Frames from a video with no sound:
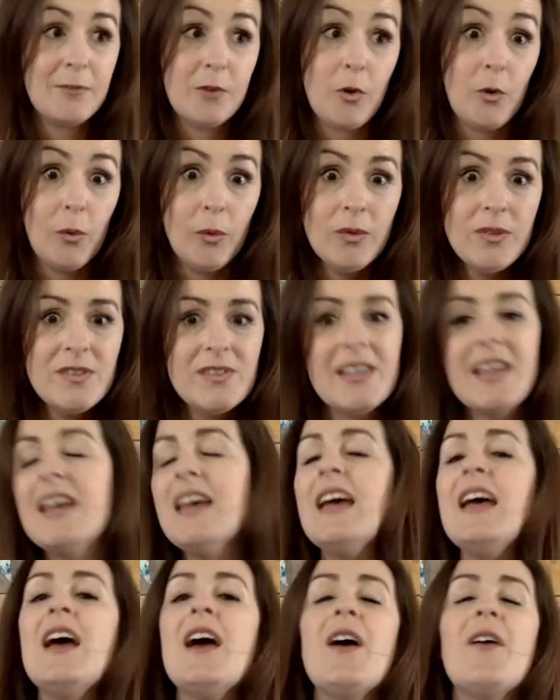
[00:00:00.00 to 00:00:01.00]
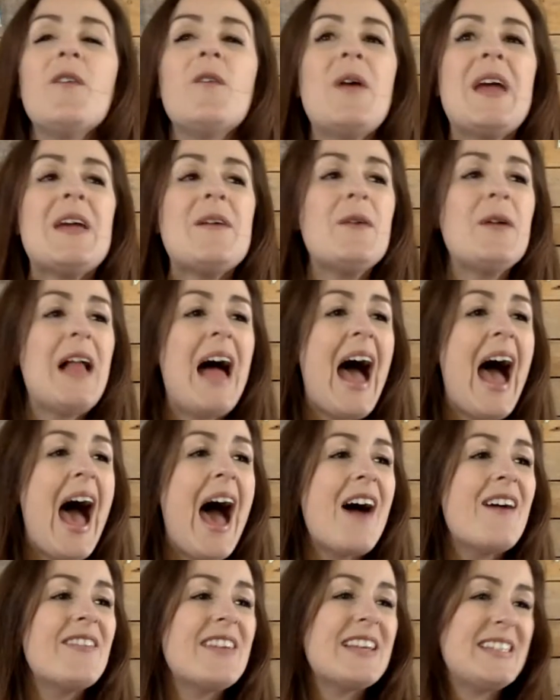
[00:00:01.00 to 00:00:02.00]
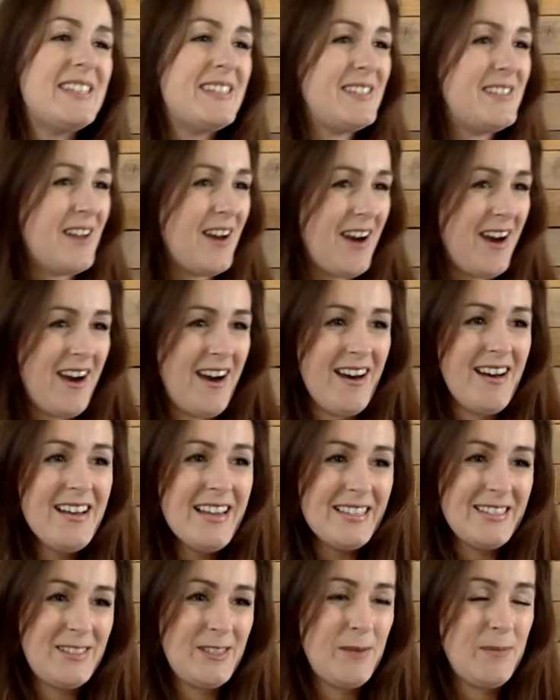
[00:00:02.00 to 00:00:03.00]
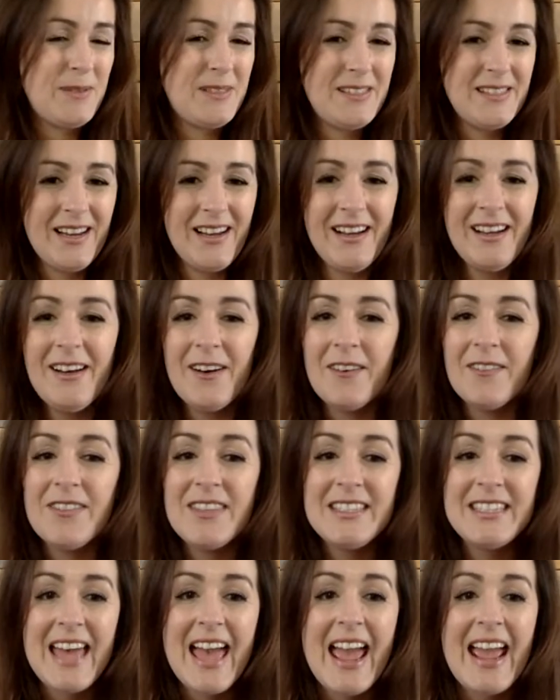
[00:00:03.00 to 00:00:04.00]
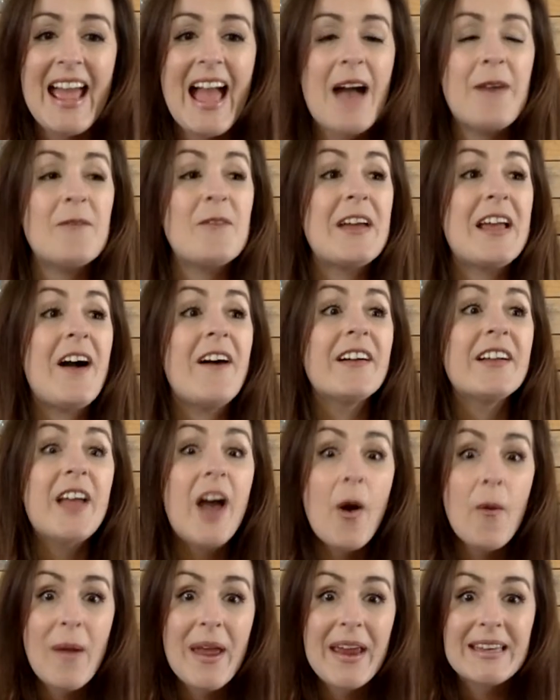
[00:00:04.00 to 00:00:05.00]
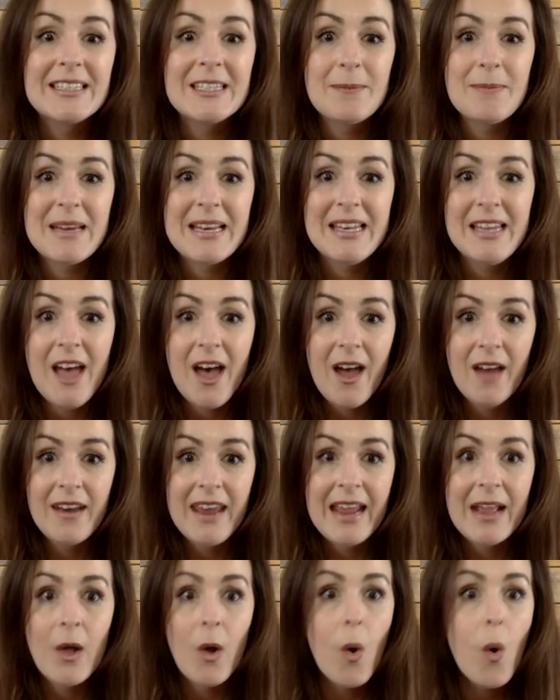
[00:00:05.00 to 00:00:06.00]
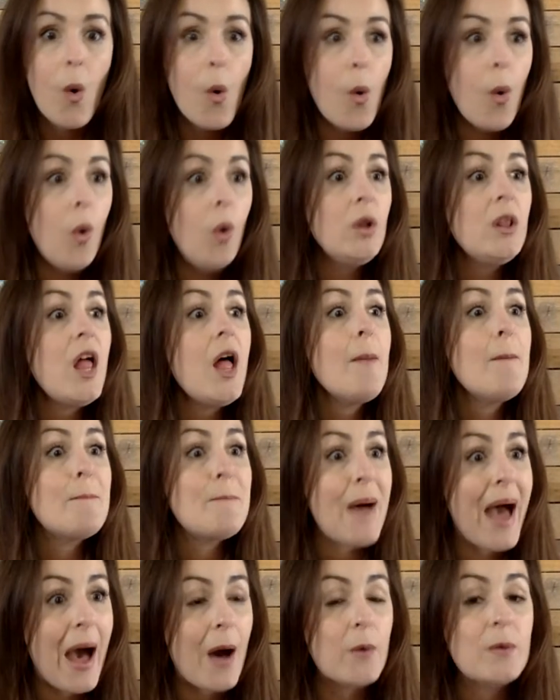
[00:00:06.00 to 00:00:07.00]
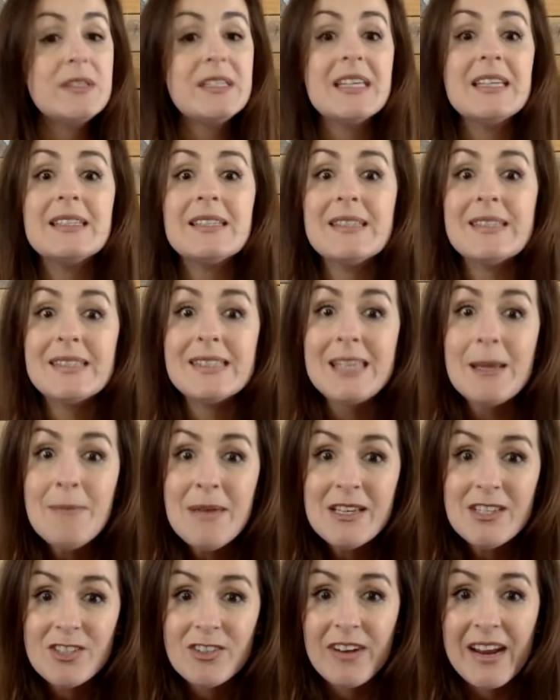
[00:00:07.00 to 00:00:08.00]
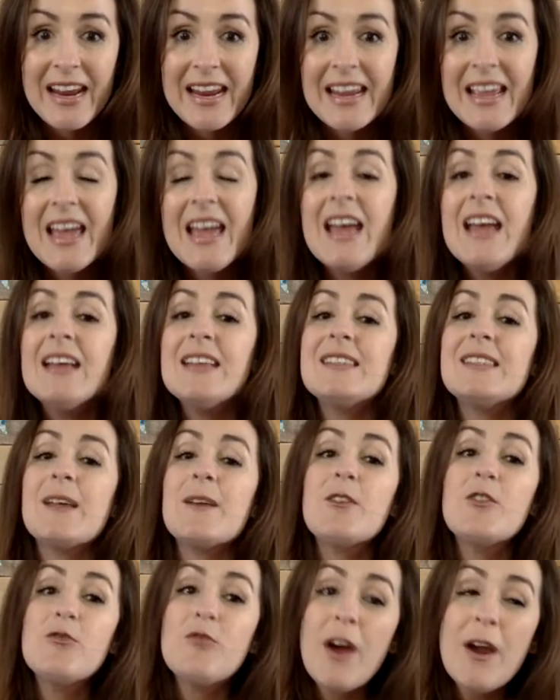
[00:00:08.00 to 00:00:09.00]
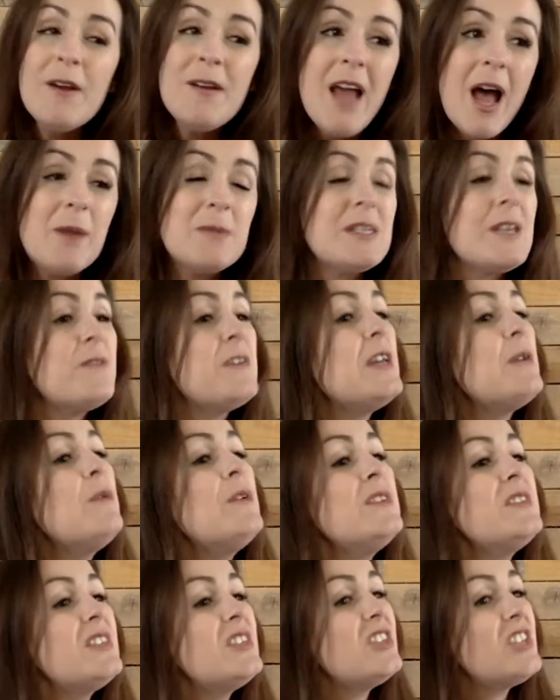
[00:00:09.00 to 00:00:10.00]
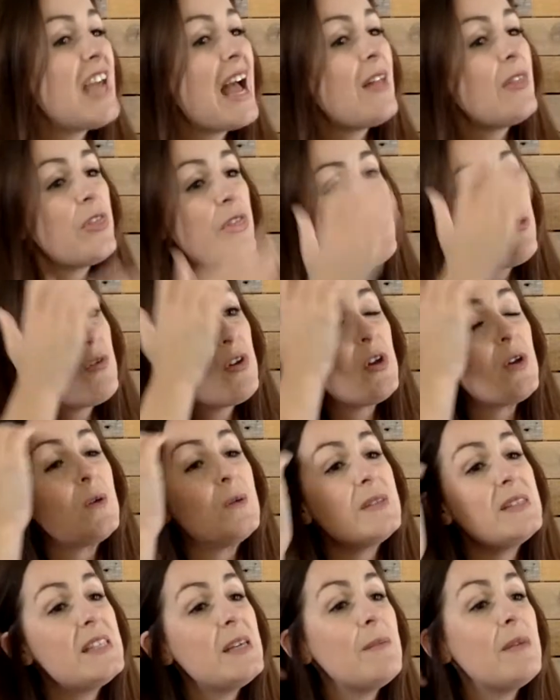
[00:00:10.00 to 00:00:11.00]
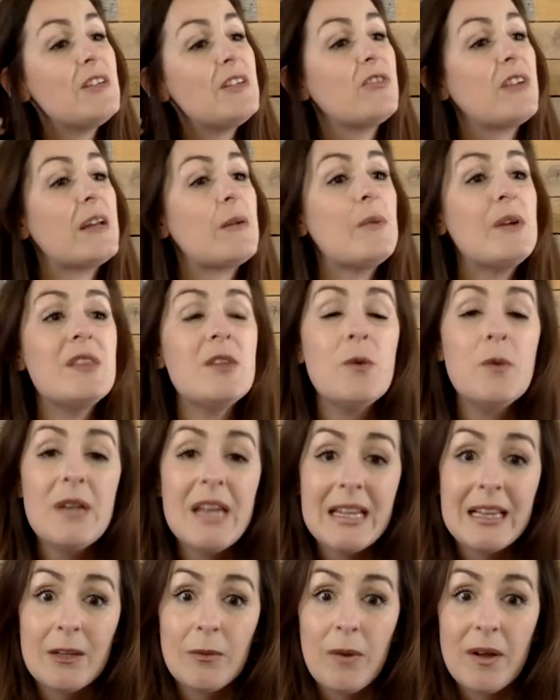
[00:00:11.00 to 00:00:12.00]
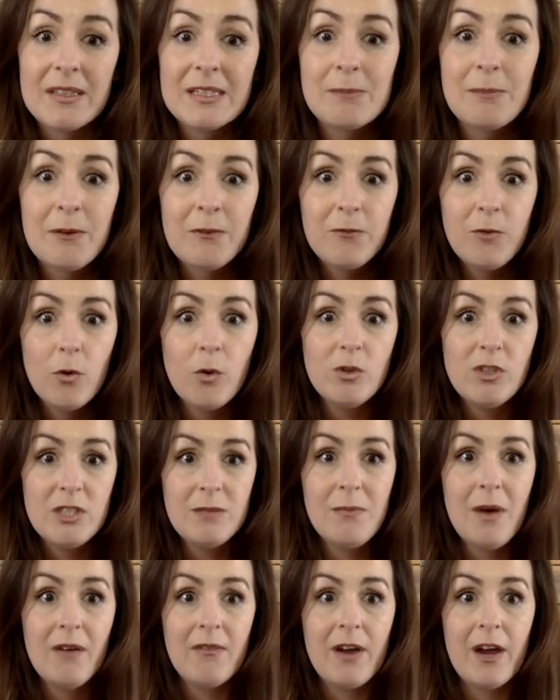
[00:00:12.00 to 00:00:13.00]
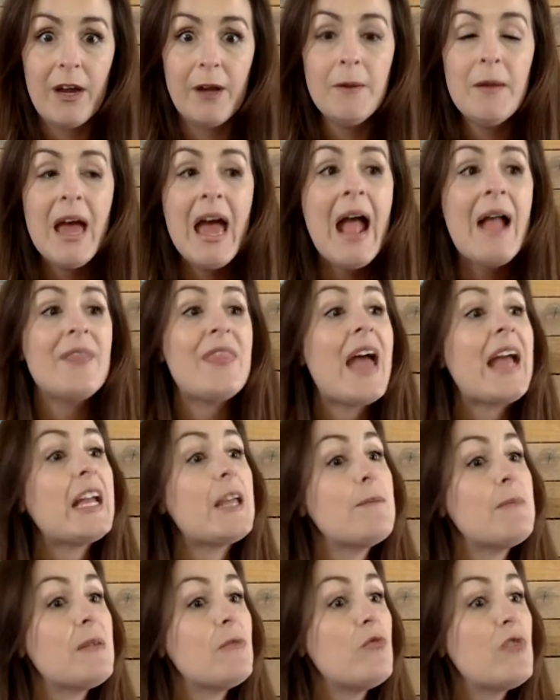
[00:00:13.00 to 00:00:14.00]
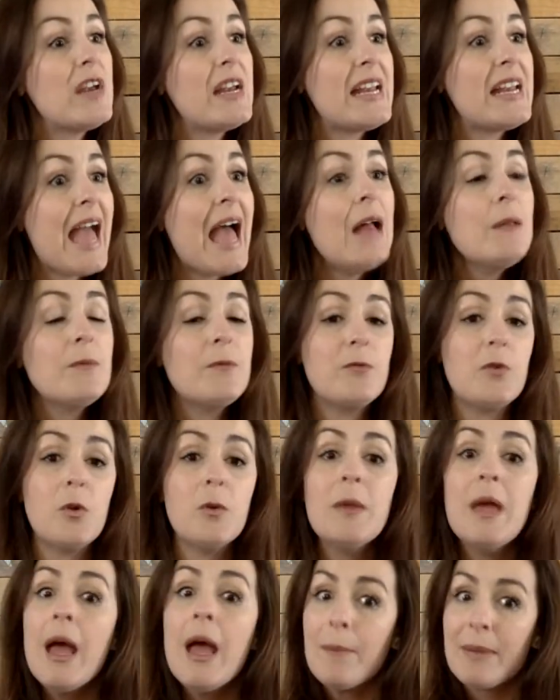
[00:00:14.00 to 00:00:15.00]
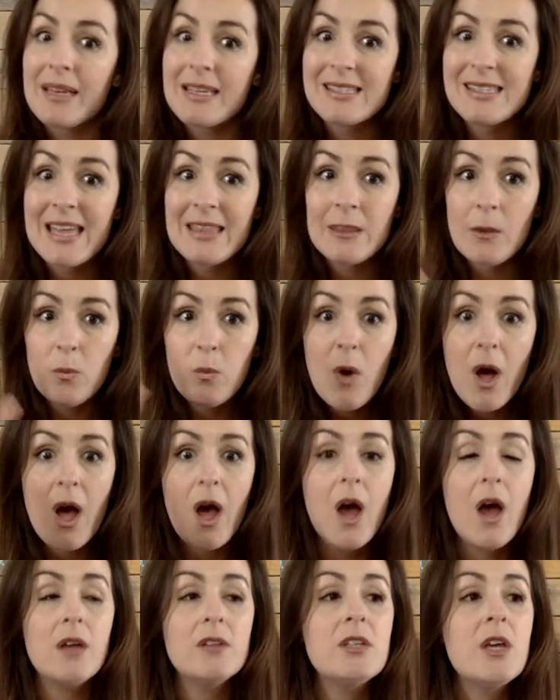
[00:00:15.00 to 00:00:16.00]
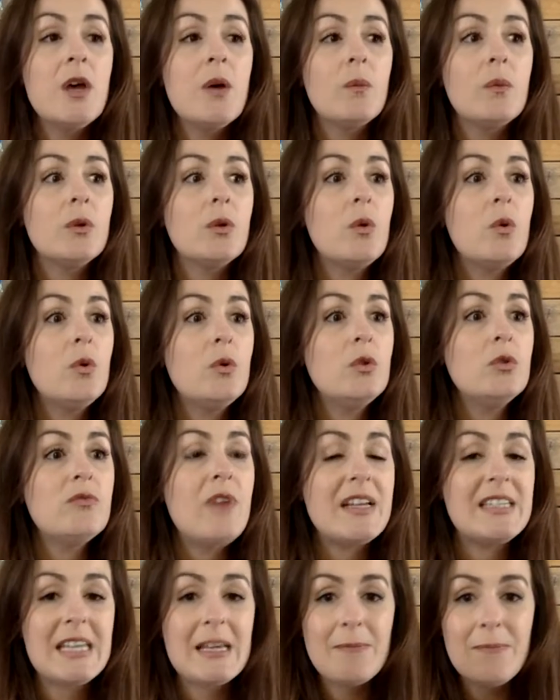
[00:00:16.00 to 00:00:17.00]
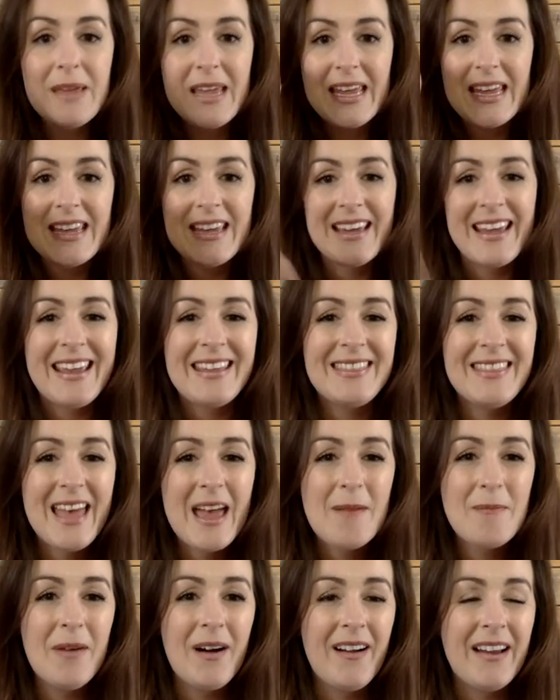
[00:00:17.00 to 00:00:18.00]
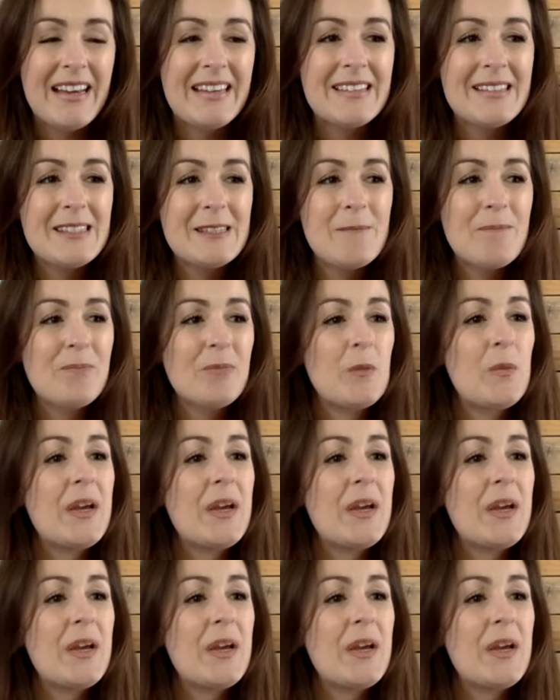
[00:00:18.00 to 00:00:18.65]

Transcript: course. We will have a superstar of the day, and we are going to be learning all about symmetry. So grown-ups, if you want to chat through symmetry with your little ones before tomorrow, that can be really helpful because then the word will already be in their minds.